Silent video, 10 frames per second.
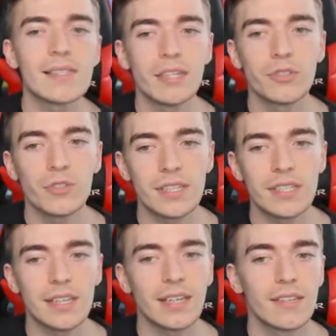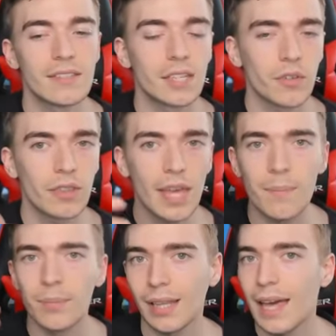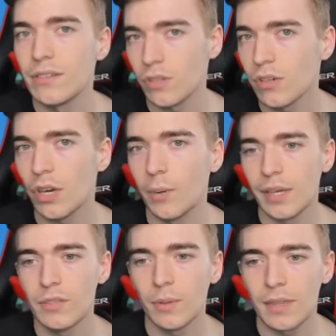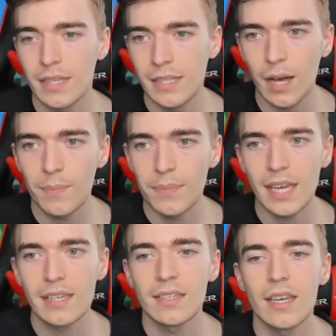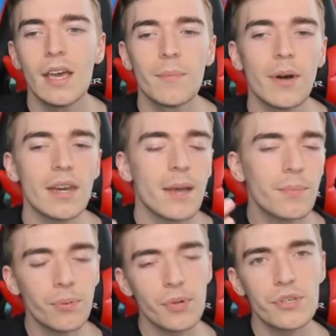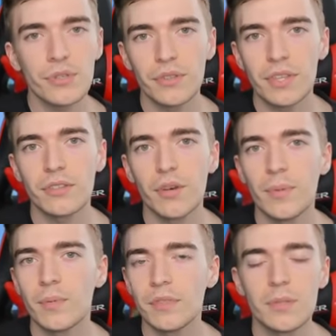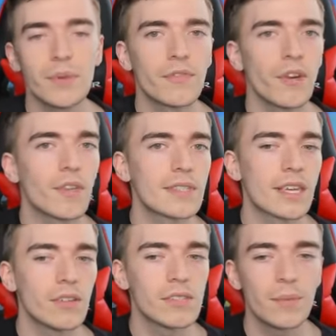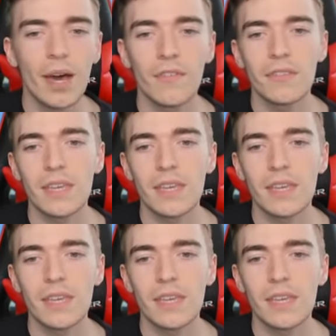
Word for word: this interesting considering they planned on going and doing this update update, but I'm pretty sure that Adopt Me wants to be focusing on some other